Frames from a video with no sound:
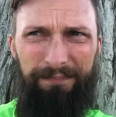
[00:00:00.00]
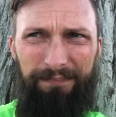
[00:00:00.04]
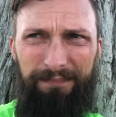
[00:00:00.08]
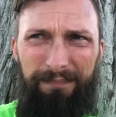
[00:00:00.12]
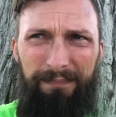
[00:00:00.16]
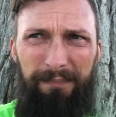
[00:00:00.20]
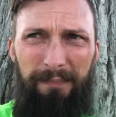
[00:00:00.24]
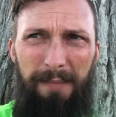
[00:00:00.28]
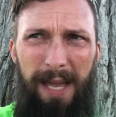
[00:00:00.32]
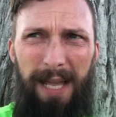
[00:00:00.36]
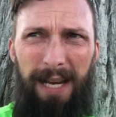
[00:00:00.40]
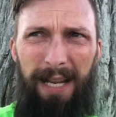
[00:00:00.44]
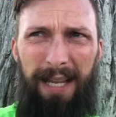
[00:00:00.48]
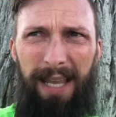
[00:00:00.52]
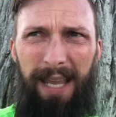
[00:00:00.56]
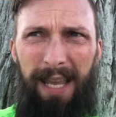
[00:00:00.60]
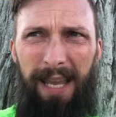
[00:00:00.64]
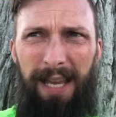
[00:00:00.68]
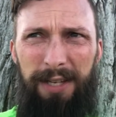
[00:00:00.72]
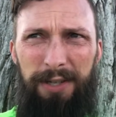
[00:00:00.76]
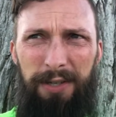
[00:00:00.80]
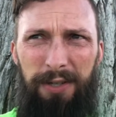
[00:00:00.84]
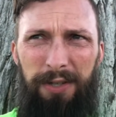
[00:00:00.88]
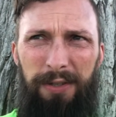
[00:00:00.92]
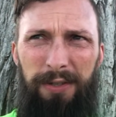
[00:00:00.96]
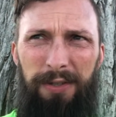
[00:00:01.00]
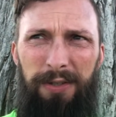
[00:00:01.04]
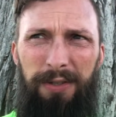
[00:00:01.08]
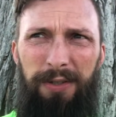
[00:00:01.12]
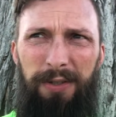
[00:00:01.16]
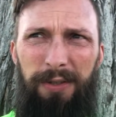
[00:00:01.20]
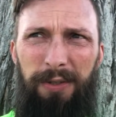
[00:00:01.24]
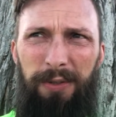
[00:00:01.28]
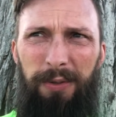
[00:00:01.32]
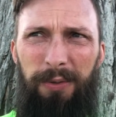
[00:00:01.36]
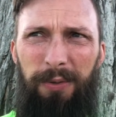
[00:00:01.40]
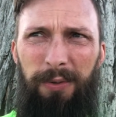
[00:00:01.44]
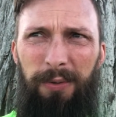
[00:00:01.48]
medication
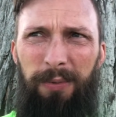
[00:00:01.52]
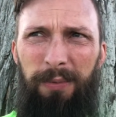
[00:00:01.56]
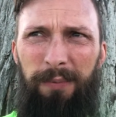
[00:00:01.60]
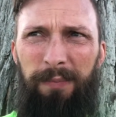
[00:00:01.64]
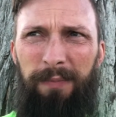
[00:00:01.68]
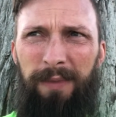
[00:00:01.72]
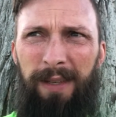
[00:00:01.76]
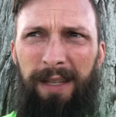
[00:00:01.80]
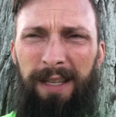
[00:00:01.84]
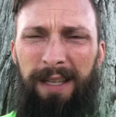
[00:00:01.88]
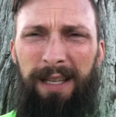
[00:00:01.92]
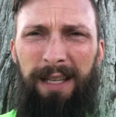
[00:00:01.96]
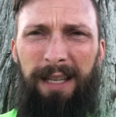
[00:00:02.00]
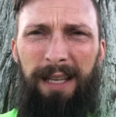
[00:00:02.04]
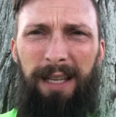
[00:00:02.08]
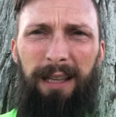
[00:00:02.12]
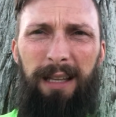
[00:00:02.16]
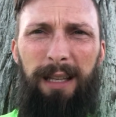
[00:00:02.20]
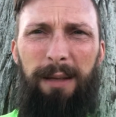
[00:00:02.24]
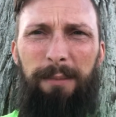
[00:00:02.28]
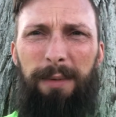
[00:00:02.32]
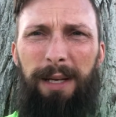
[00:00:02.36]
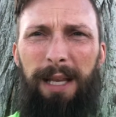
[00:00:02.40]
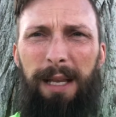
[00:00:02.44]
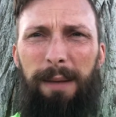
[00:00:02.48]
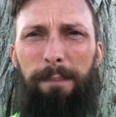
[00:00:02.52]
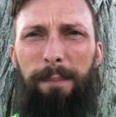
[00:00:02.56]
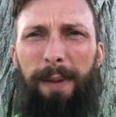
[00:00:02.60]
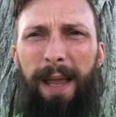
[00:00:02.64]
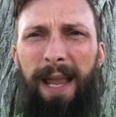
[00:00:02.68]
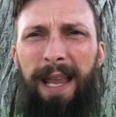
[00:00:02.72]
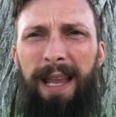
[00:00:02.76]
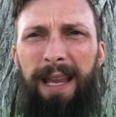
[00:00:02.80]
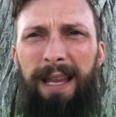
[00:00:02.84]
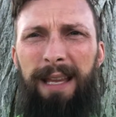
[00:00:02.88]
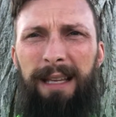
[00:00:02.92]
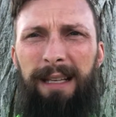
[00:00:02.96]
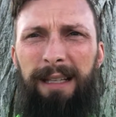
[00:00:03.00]
to eliminate
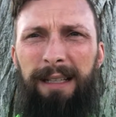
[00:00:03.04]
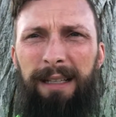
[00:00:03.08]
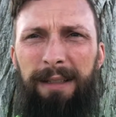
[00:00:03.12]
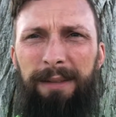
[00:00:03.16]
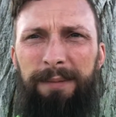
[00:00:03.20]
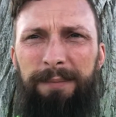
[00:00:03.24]
pain.